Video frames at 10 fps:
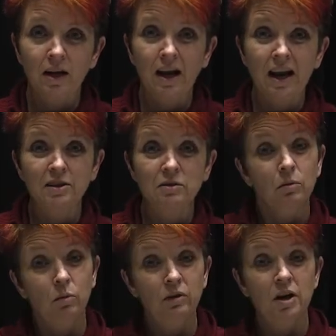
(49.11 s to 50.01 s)
And as
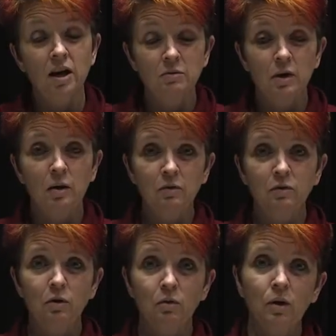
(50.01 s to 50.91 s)
we've talked about
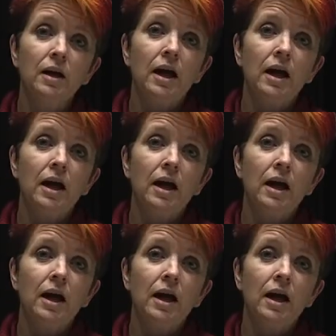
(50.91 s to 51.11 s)
before,